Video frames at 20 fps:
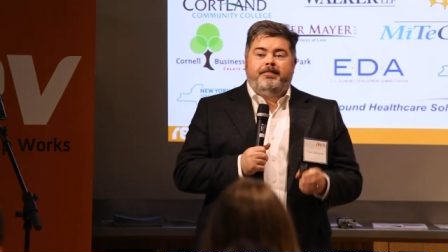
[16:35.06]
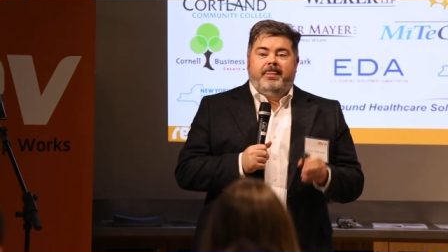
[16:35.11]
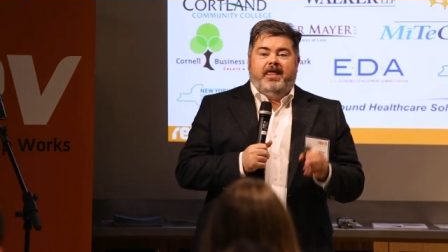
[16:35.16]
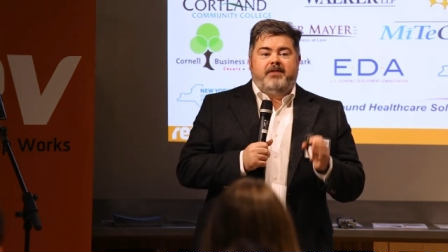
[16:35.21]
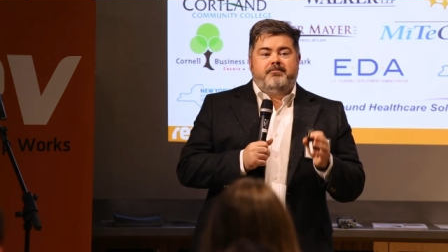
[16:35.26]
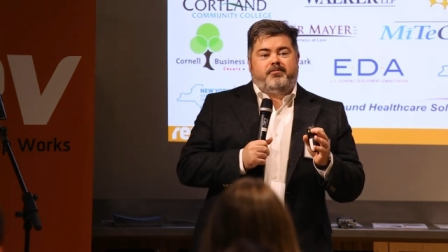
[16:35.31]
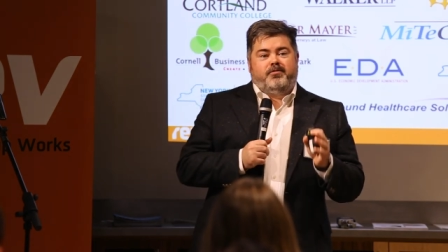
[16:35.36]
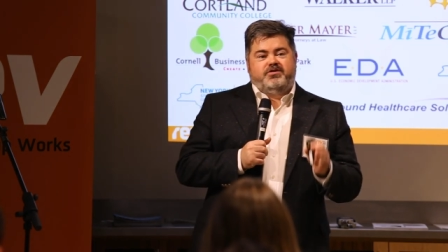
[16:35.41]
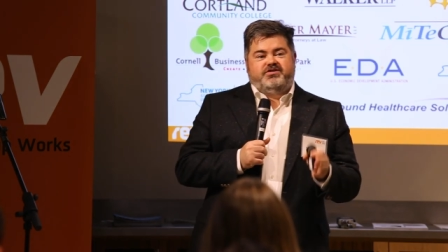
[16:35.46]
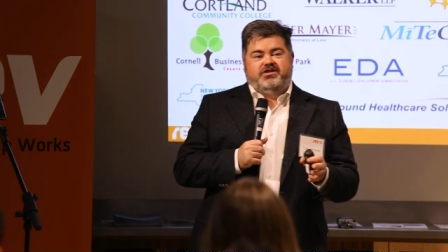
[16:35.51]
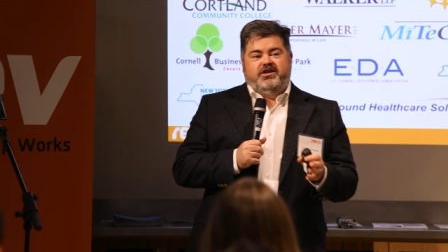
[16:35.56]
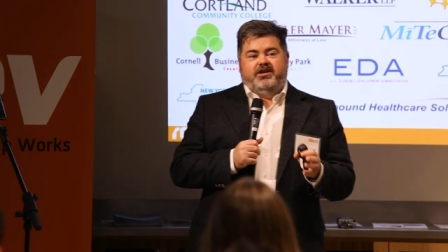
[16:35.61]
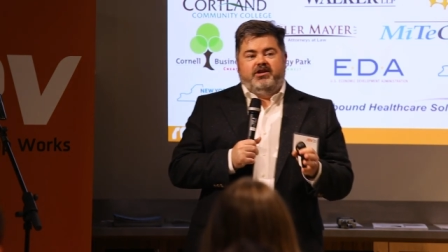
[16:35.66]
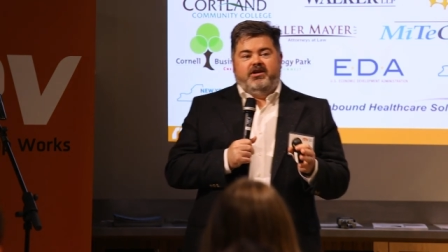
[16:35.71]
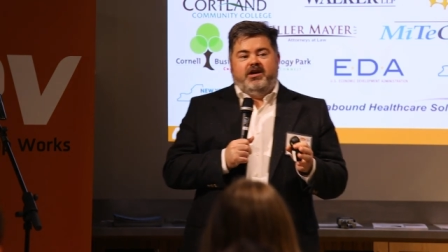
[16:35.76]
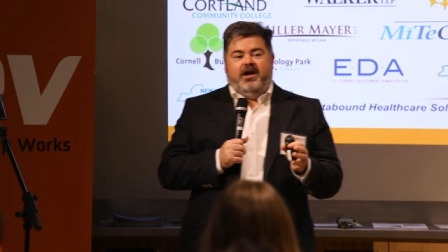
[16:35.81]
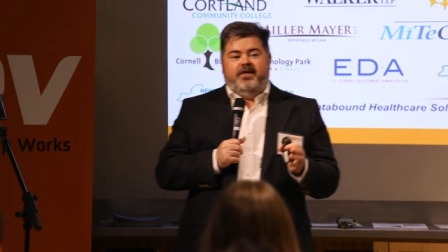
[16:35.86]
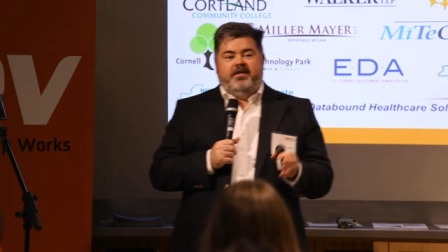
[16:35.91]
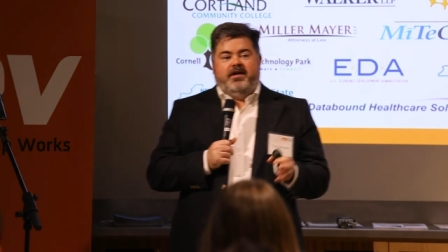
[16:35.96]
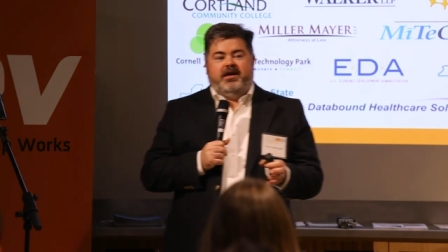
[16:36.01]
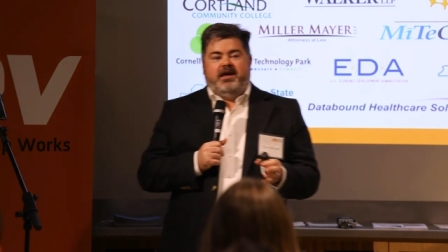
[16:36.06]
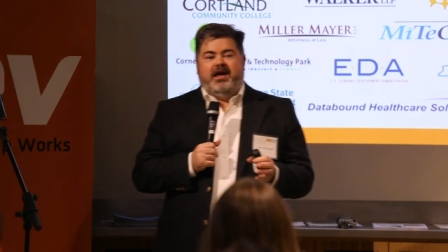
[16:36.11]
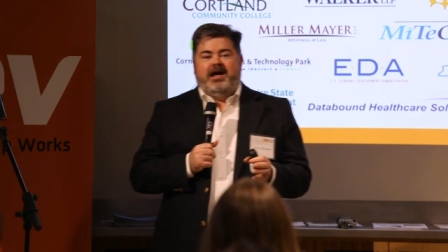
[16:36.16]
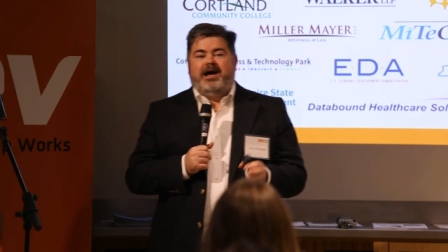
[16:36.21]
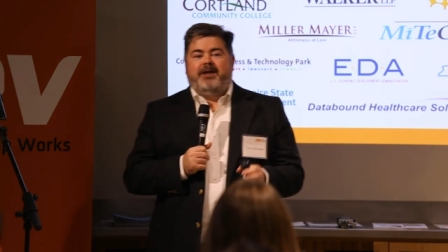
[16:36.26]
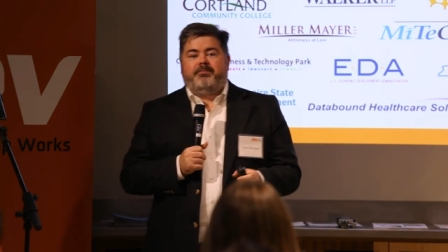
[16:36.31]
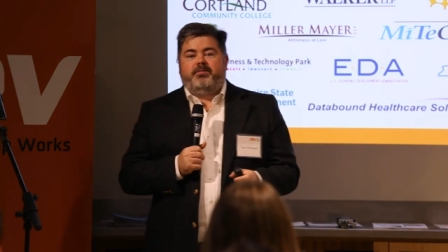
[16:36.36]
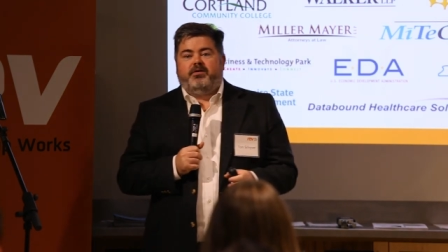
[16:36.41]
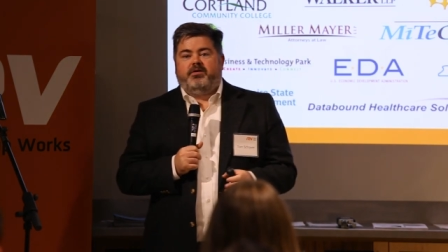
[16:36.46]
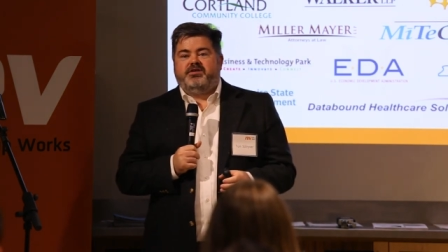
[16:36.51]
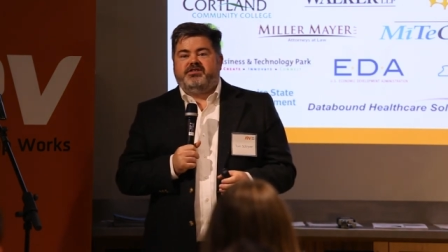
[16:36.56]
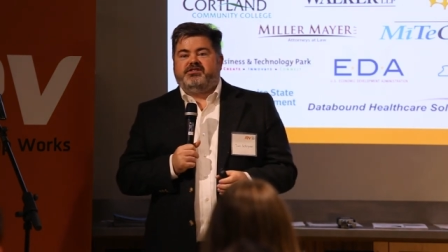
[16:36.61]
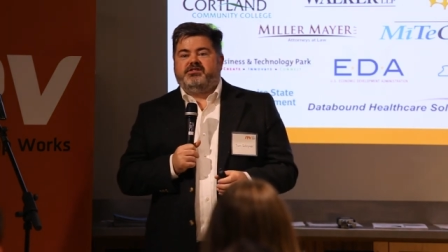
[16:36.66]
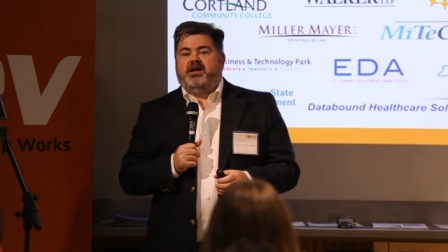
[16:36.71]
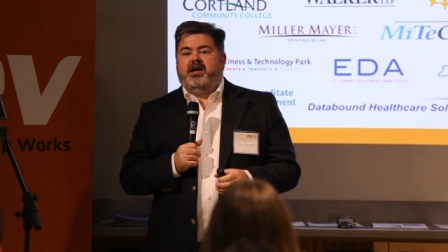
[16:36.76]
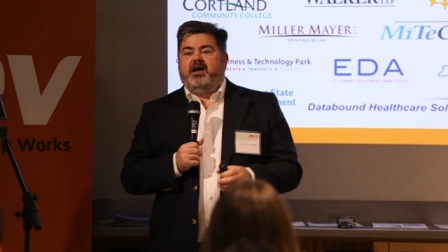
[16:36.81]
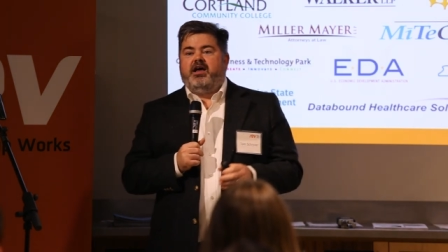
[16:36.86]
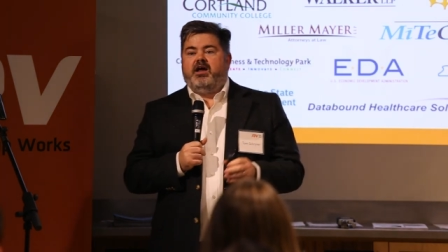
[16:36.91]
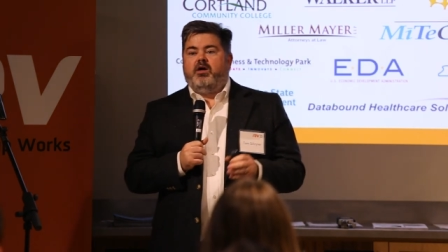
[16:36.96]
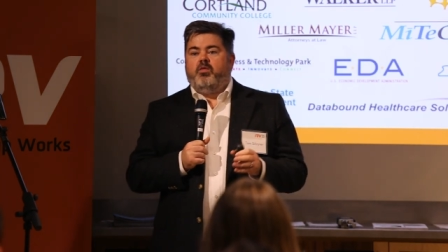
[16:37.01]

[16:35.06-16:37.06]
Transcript: And particularly on the capital side,